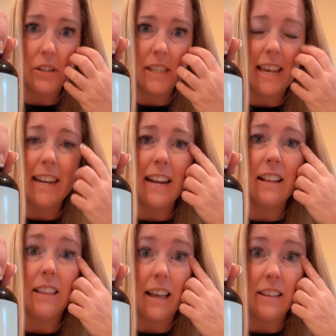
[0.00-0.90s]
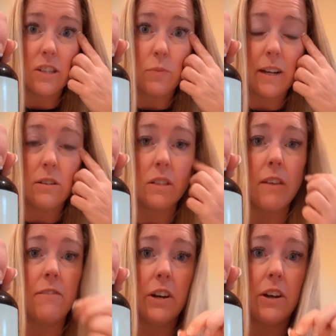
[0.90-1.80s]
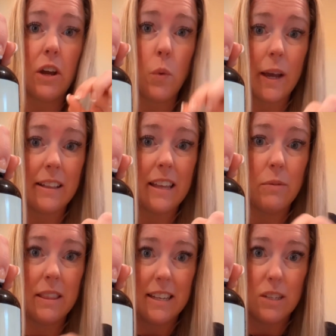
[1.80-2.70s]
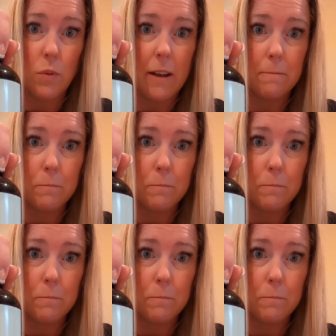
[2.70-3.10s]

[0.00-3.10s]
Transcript: your skin and a lot less wrinkles very quickly with this one.